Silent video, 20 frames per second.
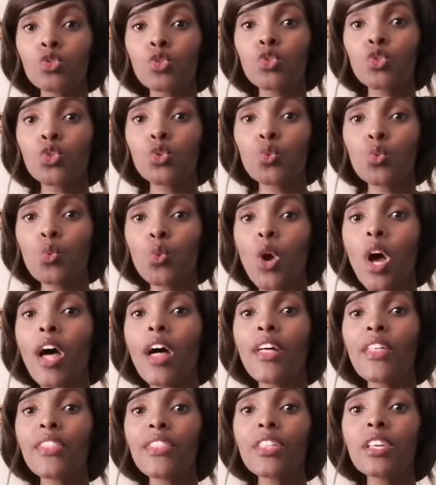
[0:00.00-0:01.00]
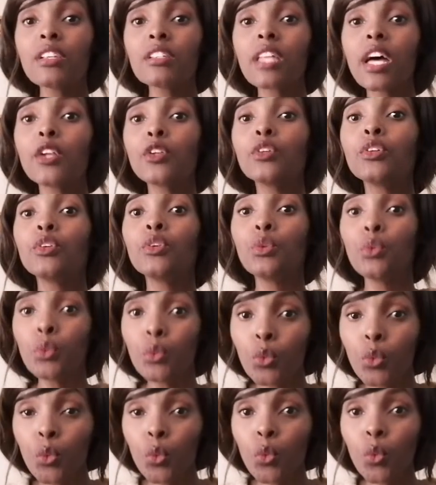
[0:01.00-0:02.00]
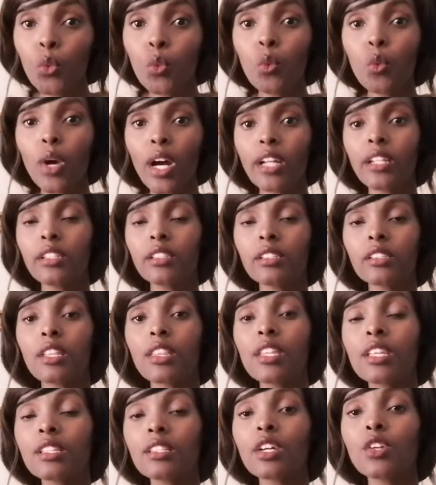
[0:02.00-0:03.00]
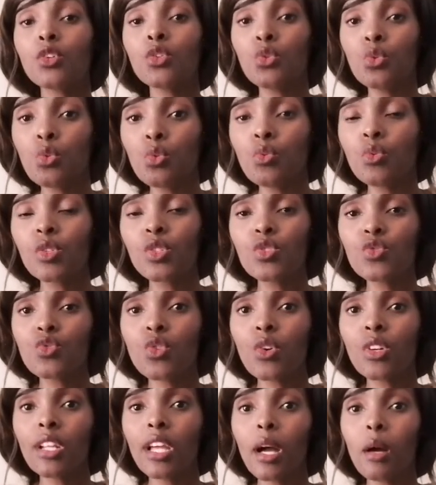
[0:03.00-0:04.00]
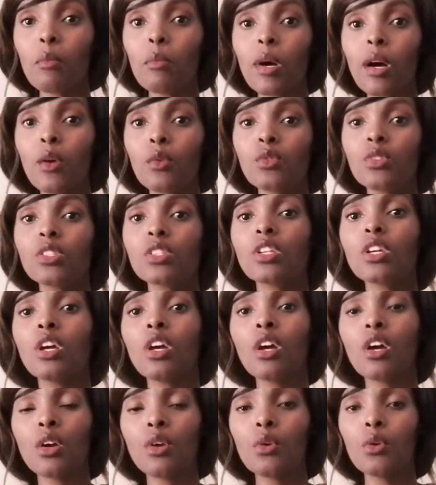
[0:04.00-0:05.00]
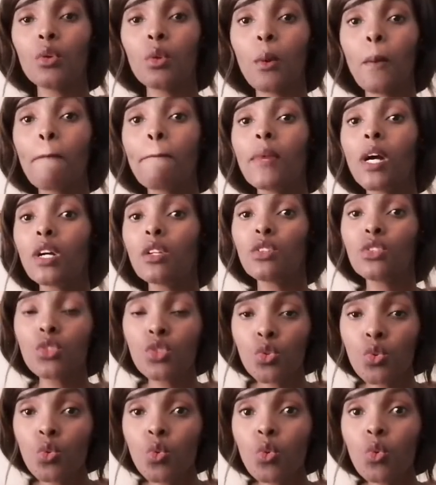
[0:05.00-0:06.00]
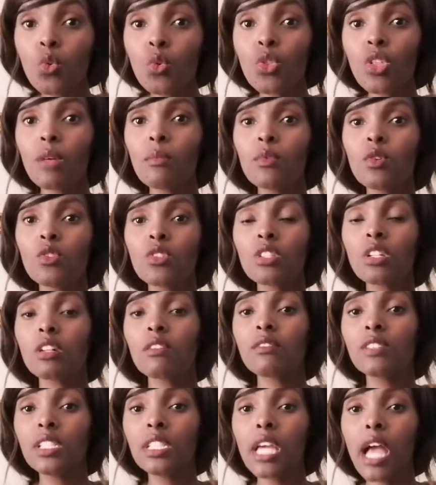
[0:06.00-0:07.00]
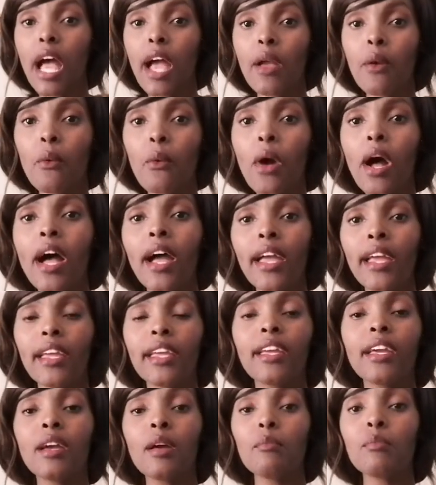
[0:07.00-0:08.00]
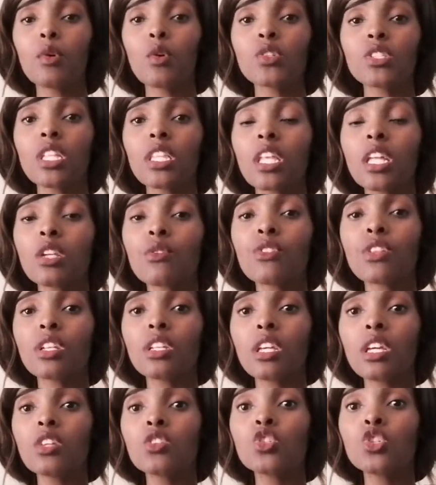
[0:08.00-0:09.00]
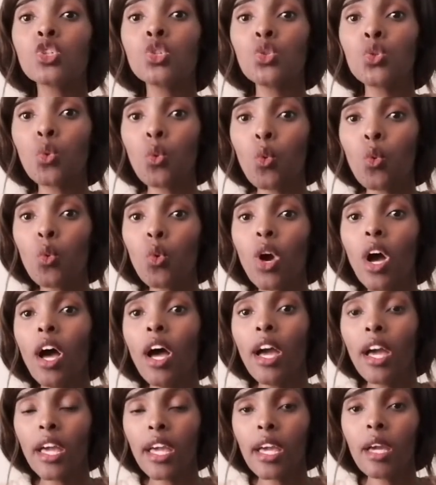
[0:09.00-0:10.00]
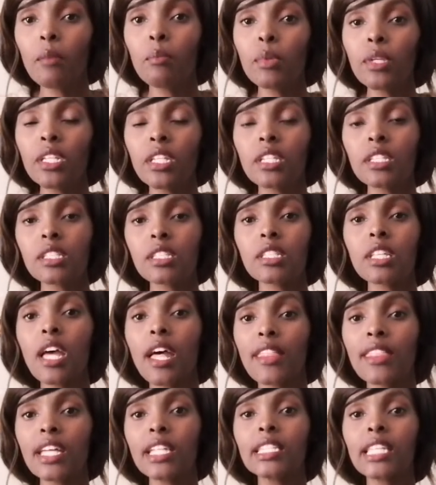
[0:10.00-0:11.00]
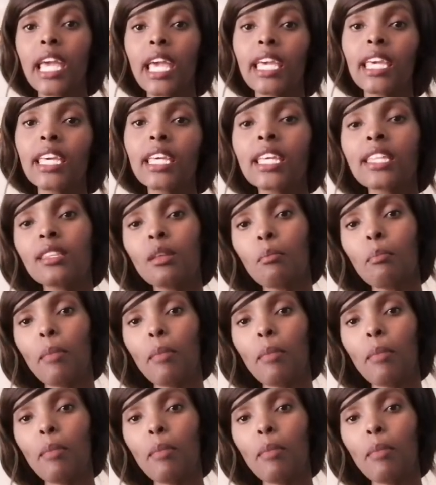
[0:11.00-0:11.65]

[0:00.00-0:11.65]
to do things that you want, things that you feel strongly about. Do them yourself, DIY, because at the end of the day, it's your happiness that's hanging in the